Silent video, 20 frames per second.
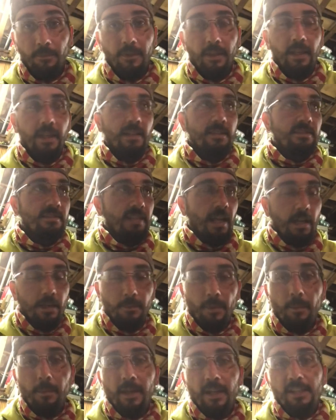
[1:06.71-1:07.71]
It's down in
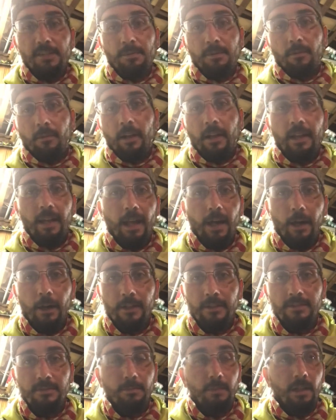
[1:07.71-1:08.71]
my basement right now.
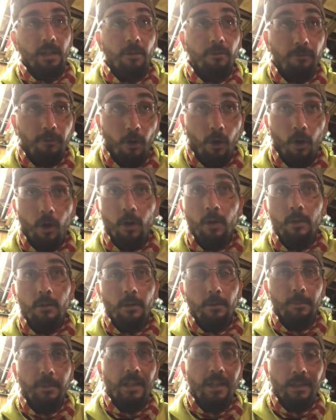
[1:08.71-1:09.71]
It's middle of fall,
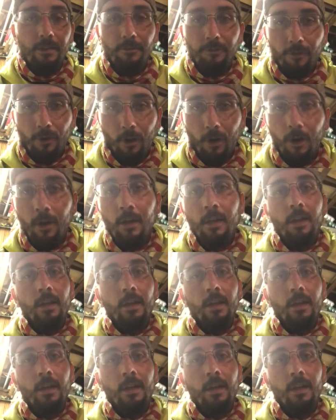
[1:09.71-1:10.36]
or beginning of fall.